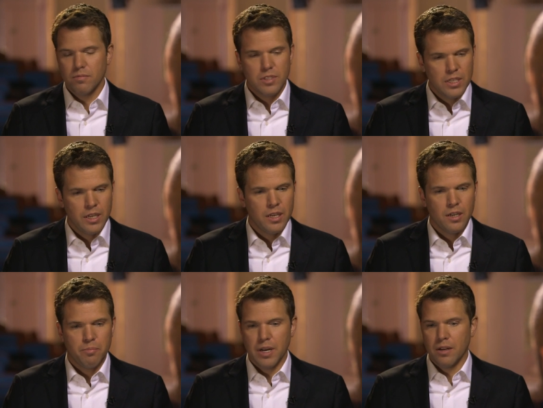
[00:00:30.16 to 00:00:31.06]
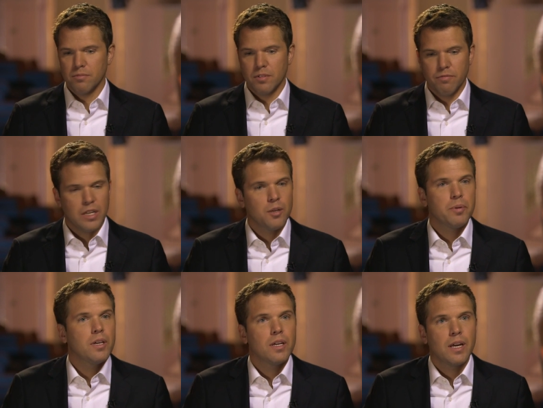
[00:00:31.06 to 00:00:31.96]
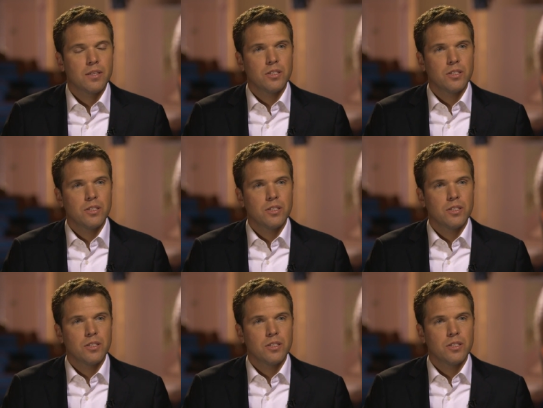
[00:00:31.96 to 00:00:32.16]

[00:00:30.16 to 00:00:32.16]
seeing it, about developing it as